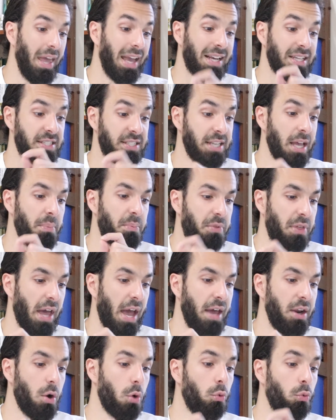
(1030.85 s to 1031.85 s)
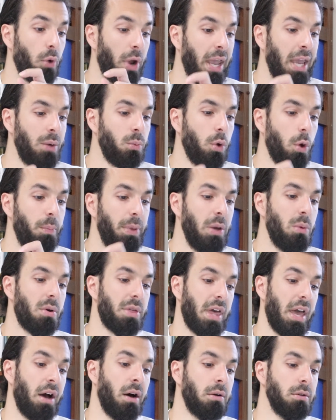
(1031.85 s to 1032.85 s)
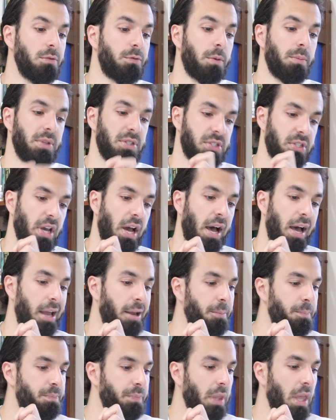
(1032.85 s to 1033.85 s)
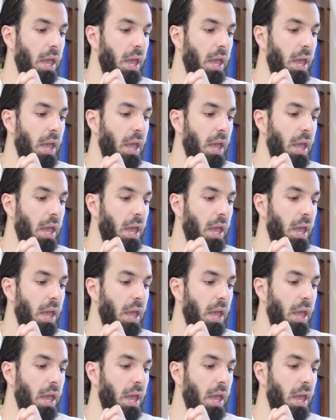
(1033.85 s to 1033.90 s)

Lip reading: except that rain will be withheld from the sky.